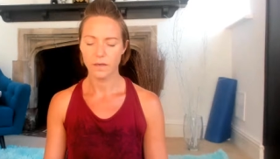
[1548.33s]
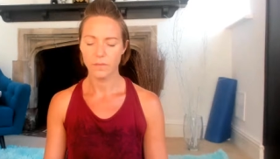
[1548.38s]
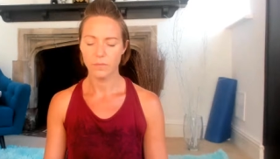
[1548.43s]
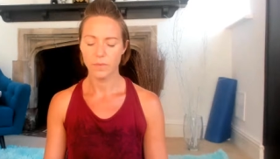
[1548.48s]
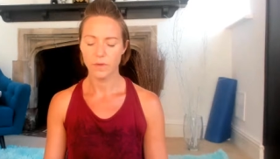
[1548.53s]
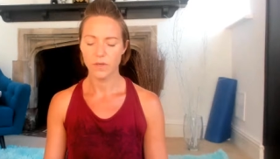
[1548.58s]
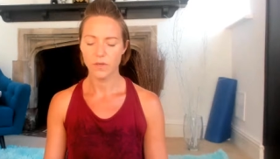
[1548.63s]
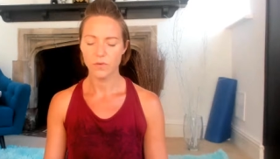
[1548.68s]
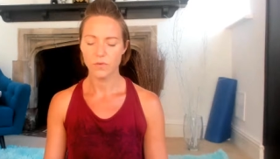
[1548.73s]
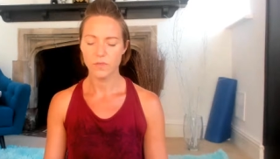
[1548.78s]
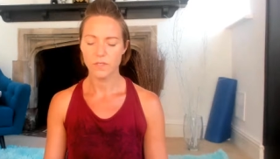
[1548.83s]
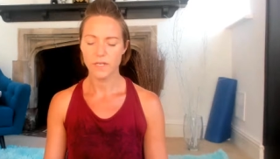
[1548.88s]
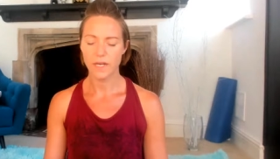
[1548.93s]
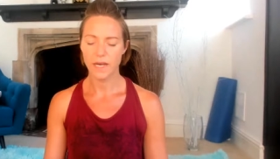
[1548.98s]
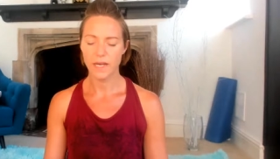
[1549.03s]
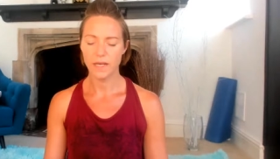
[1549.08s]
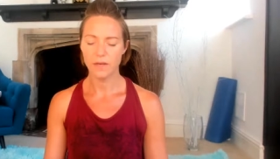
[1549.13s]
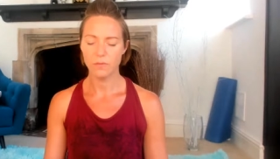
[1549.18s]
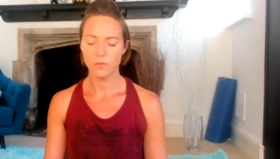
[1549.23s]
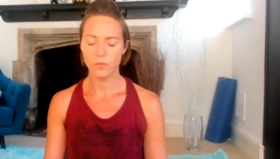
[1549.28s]
But your
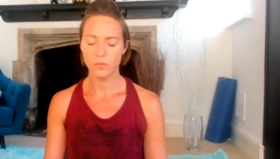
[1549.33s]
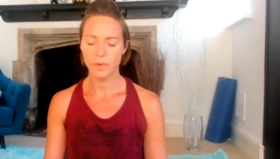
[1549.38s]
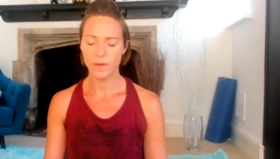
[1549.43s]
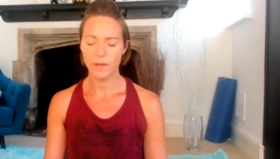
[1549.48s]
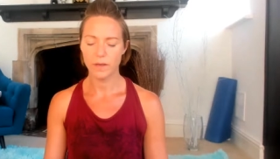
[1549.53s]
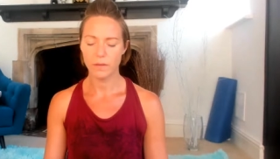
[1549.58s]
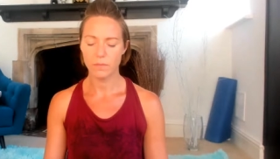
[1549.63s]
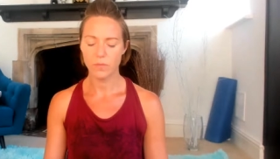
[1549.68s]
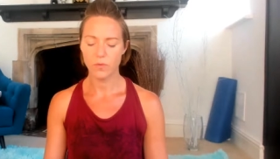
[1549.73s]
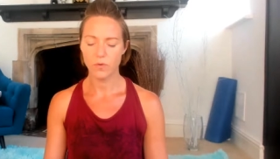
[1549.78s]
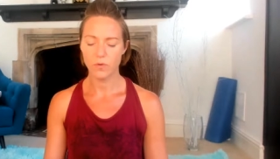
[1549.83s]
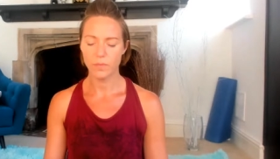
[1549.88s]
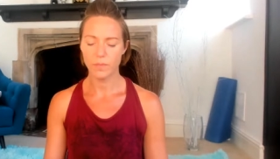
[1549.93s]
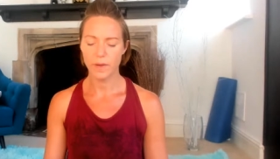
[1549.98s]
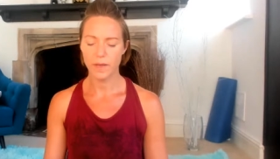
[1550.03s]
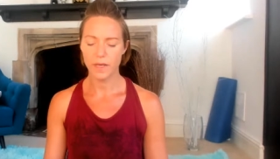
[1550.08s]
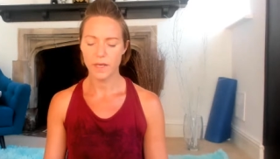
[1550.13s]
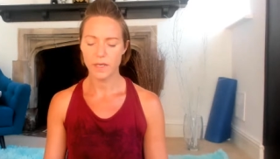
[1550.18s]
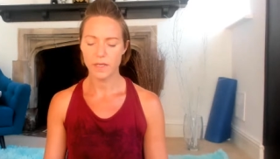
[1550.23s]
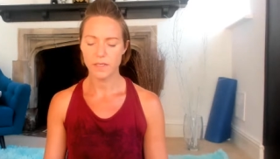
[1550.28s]
day will be at more
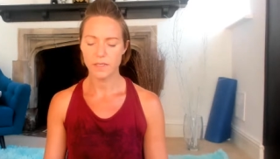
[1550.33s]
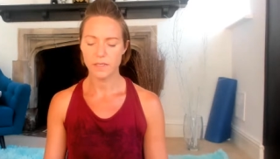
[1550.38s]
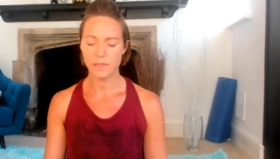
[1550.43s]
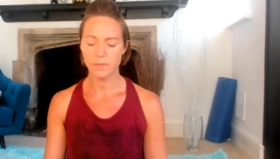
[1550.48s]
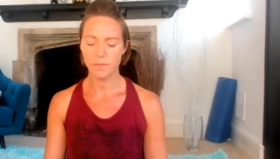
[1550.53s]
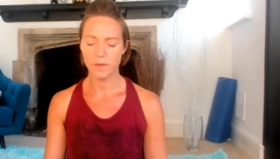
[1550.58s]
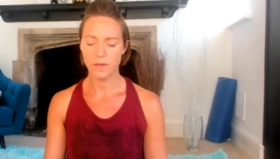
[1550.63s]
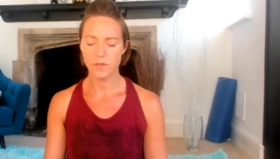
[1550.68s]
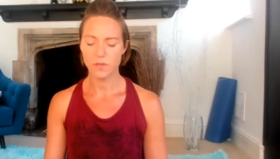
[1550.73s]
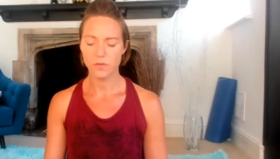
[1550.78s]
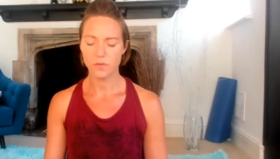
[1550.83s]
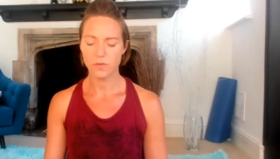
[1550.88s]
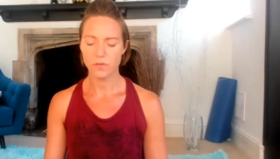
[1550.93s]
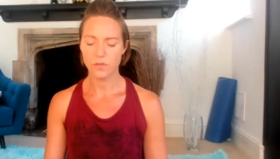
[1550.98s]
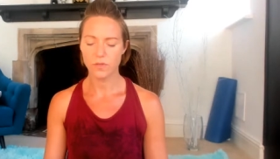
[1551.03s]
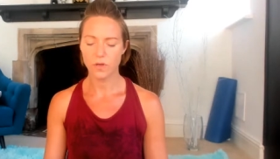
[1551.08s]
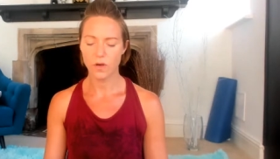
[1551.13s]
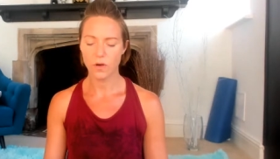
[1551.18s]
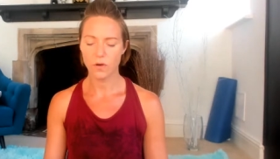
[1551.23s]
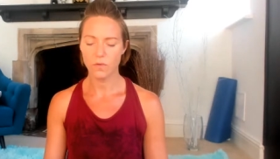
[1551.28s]
peace because your
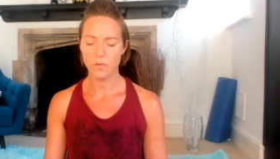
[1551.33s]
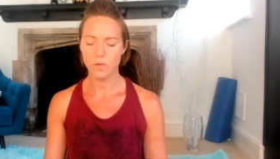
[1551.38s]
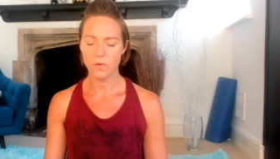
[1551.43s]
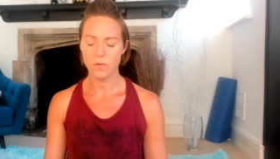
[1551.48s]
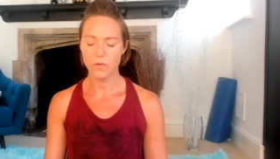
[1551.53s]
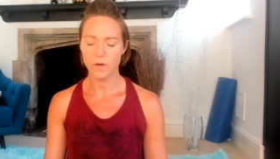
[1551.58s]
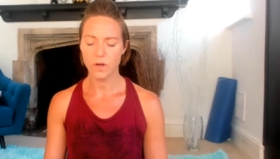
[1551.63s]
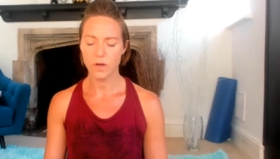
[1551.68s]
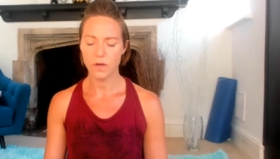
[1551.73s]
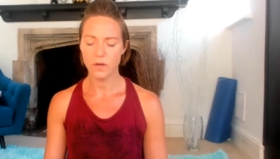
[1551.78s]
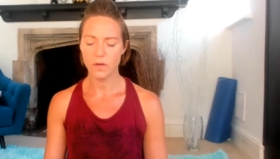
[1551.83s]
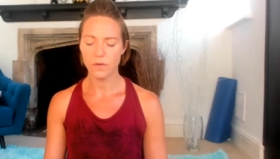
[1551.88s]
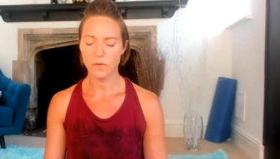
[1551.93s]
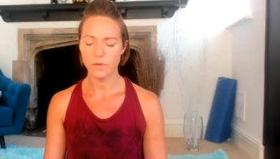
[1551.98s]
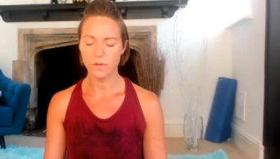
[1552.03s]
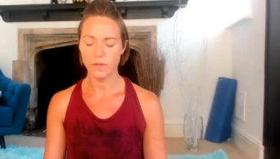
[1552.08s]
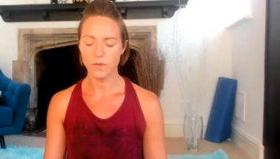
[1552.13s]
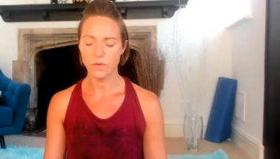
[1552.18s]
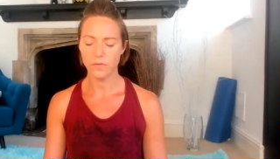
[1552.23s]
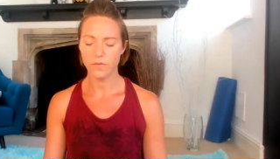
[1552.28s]
soul will know,
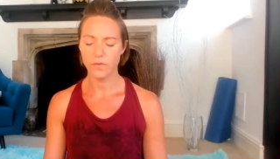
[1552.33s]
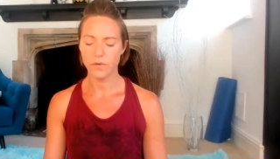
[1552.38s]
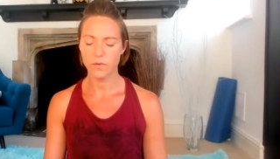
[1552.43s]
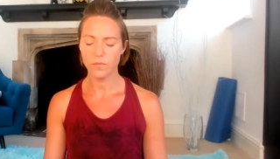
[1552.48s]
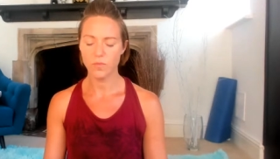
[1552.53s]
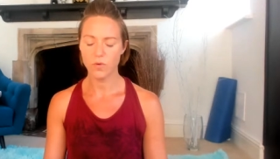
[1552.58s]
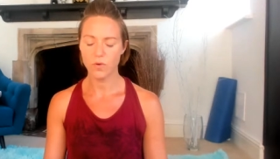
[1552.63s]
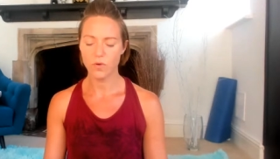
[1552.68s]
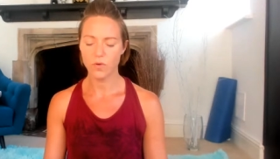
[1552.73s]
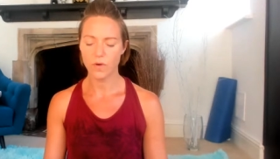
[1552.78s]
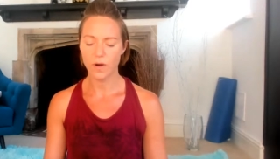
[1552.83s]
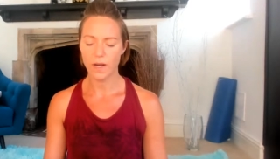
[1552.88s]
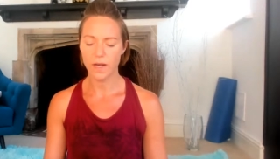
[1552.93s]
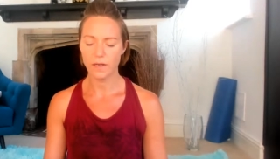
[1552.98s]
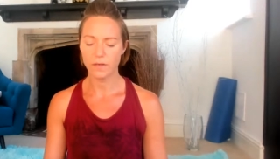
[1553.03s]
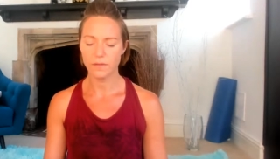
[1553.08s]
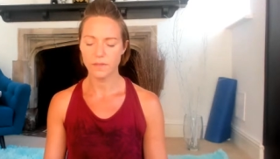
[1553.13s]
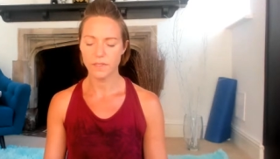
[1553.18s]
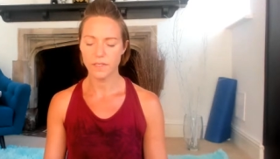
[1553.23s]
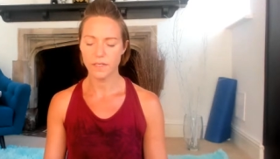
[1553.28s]
you'll feel more
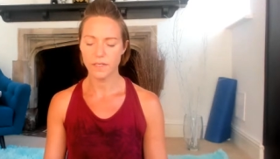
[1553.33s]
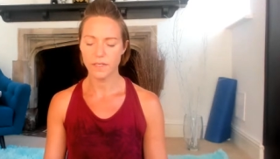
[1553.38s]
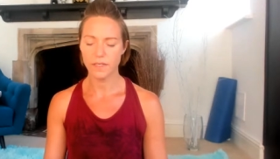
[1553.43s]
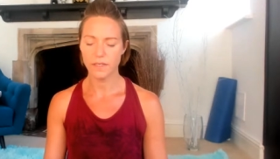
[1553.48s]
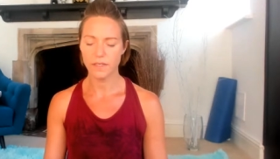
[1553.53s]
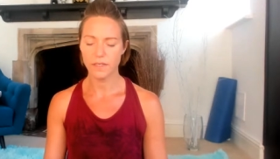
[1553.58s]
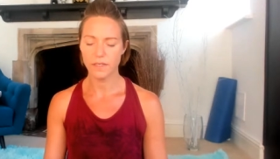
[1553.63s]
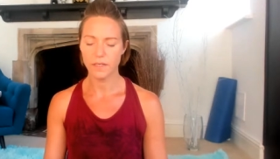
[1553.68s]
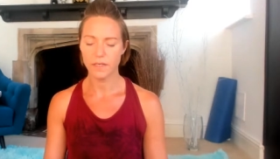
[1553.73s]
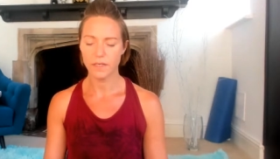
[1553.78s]
grounded,